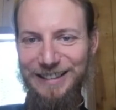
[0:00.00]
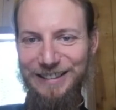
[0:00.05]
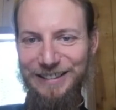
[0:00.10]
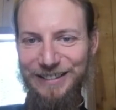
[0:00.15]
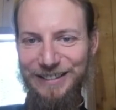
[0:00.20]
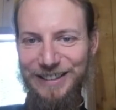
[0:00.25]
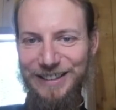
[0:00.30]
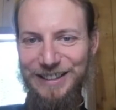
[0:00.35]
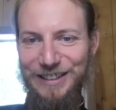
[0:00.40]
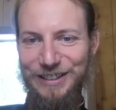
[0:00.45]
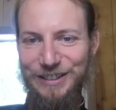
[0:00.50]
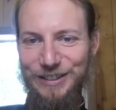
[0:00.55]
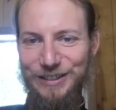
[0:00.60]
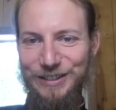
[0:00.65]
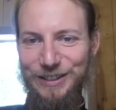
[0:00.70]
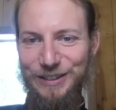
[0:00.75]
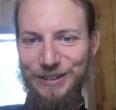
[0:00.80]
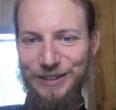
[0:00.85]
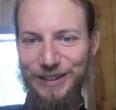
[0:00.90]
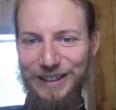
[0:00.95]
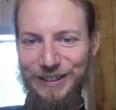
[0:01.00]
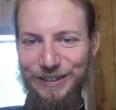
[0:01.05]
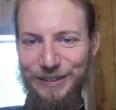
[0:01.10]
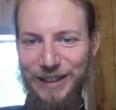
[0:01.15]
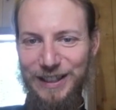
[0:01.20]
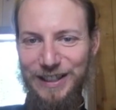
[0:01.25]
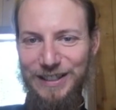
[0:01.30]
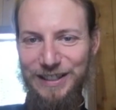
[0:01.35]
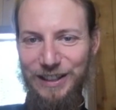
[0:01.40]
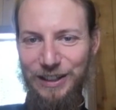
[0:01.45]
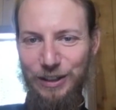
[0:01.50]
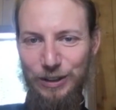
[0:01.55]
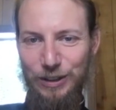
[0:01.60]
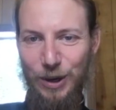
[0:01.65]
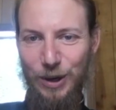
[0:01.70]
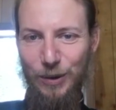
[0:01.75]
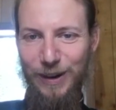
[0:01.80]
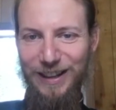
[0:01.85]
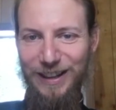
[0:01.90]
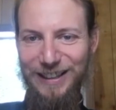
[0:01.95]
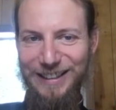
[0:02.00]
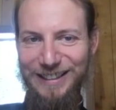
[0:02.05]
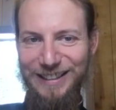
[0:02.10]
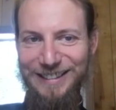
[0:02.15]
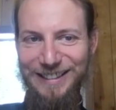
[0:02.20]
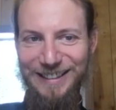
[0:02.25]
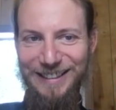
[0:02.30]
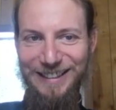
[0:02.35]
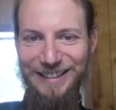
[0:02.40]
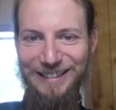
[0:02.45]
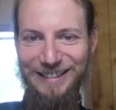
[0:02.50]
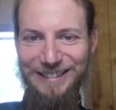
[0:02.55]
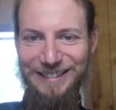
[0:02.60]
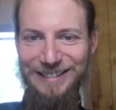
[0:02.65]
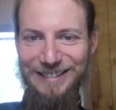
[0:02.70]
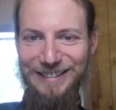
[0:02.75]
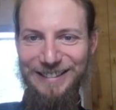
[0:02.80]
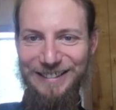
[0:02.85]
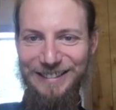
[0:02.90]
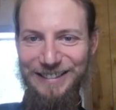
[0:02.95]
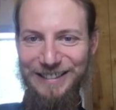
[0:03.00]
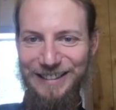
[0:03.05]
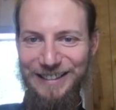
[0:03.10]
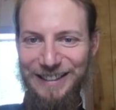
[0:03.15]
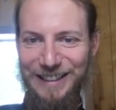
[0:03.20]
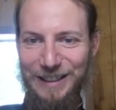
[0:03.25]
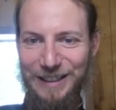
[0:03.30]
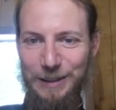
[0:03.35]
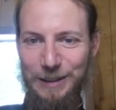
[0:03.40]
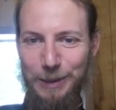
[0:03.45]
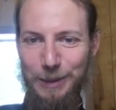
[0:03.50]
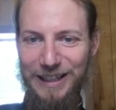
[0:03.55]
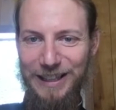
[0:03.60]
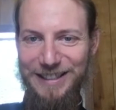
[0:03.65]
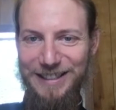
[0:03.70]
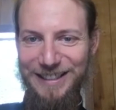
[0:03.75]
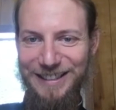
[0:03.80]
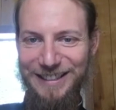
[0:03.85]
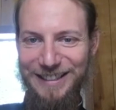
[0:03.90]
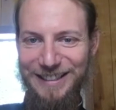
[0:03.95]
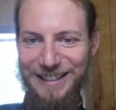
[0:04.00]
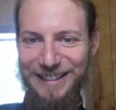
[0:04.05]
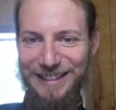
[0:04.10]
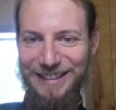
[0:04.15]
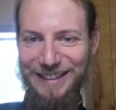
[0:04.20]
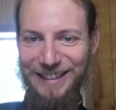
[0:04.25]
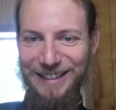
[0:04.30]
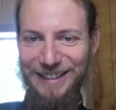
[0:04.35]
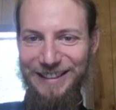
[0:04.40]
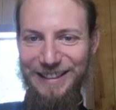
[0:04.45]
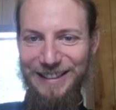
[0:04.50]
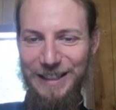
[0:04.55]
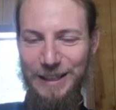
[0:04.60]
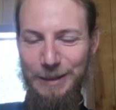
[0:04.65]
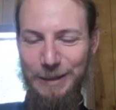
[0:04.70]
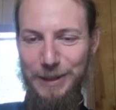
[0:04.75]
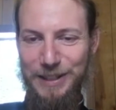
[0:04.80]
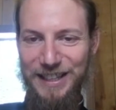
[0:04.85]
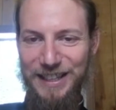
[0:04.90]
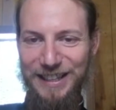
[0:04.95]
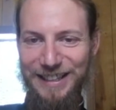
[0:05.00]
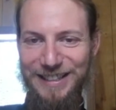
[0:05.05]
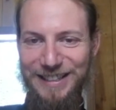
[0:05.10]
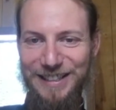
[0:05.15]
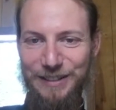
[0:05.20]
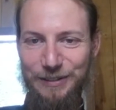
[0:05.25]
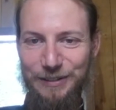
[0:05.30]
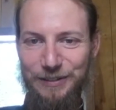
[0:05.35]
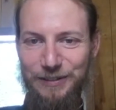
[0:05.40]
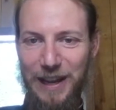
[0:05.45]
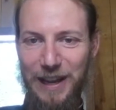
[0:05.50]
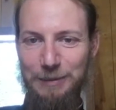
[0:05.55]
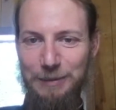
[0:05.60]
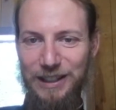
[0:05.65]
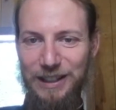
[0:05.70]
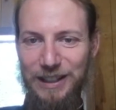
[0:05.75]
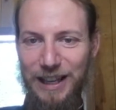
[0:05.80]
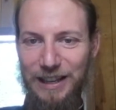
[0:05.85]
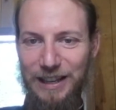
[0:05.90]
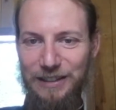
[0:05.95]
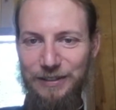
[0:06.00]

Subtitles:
continue to raise little Noah and all the blessings and busyness of family life.